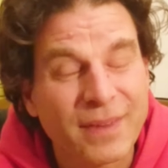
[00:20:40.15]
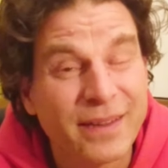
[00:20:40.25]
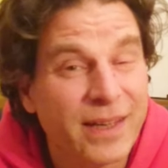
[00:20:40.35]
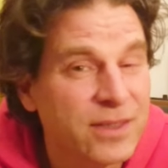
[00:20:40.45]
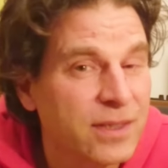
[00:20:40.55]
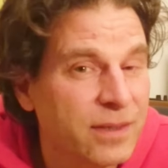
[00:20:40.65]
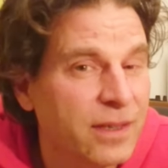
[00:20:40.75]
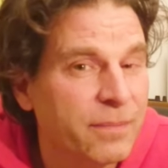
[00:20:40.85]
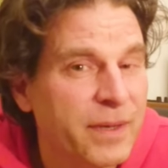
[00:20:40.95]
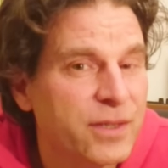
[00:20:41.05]
and that's
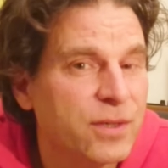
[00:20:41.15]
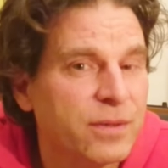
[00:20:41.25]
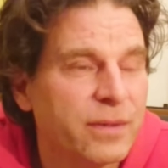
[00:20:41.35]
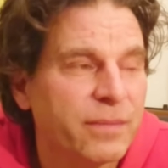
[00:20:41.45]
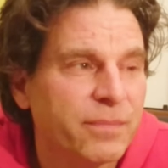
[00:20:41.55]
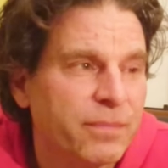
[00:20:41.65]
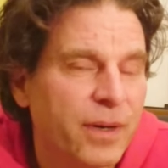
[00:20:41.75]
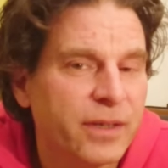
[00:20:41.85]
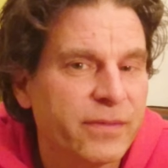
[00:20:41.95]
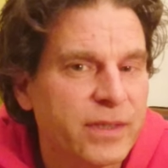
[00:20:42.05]
a major
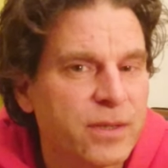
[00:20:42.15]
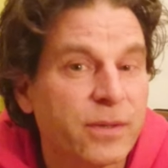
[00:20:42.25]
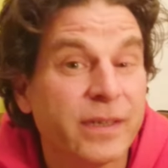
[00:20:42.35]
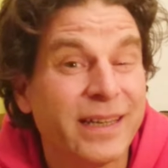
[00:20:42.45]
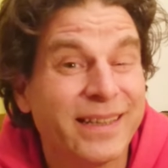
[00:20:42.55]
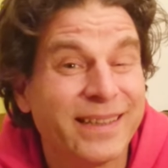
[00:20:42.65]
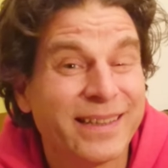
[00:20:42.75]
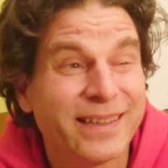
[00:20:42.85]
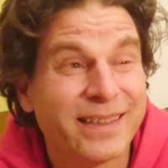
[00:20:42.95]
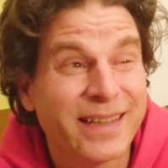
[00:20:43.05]
part of the story, and
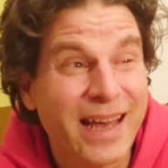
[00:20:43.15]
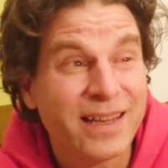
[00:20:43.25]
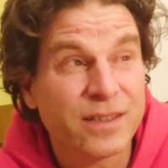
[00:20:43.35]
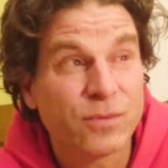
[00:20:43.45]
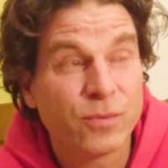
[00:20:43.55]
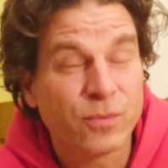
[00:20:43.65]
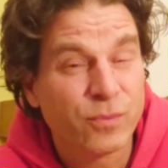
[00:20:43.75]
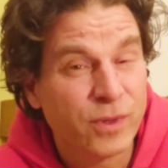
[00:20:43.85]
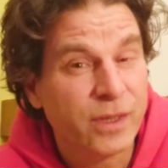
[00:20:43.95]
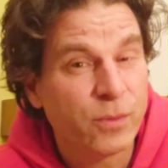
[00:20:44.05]
that
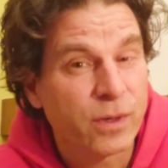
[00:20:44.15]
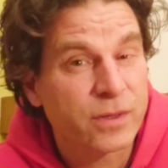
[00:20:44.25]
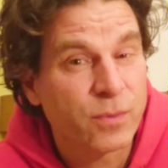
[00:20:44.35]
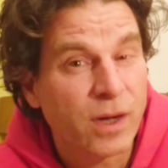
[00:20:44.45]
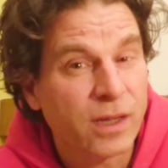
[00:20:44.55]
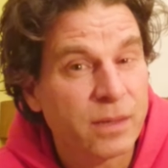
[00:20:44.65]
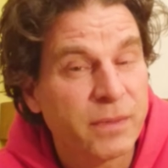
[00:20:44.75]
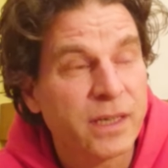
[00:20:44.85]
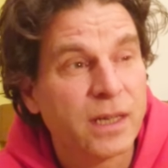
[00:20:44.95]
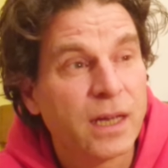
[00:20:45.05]
really worked well on
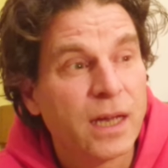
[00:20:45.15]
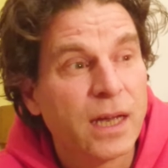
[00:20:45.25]
me.